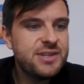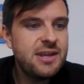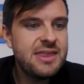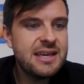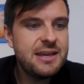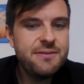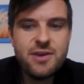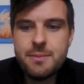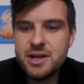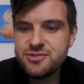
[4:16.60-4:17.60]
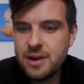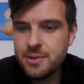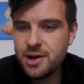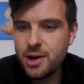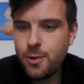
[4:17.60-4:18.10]
So thank you very much. Right,
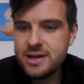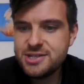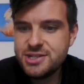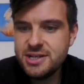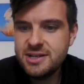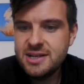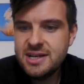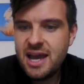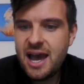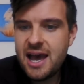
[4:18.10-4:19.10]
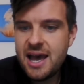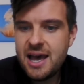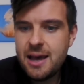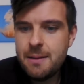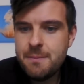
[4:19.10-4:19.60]
we've got a question.
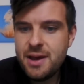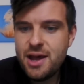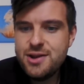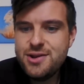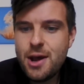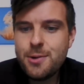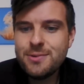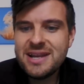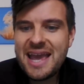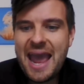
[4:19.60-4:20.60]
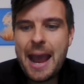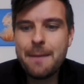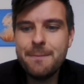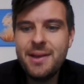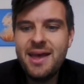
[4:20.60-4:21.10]
Known
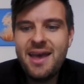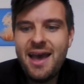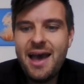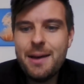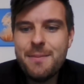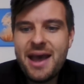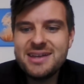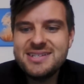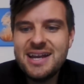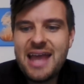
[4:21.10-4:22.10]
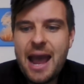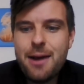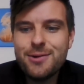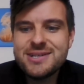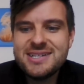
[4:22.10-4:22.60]
Cam has said,
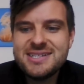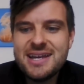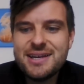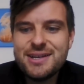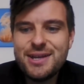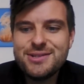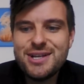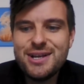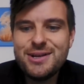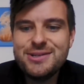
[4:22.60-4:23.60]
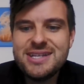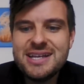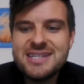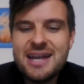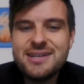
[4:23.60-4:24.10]
how long has it taken you to lose
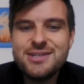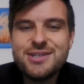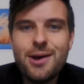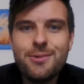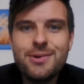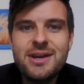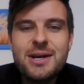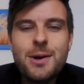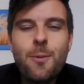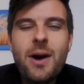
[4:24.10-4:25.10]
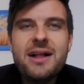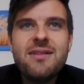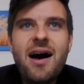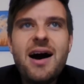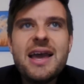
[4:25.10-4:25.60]
10 stone?
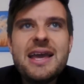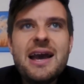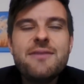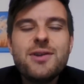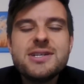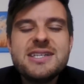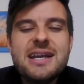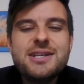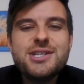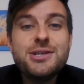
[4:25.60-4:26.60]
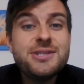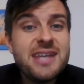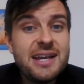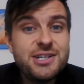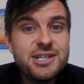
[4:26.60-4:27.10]
Well, I have lost it in 2
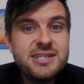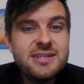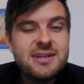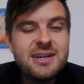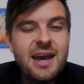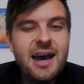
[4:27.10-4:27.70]
stages.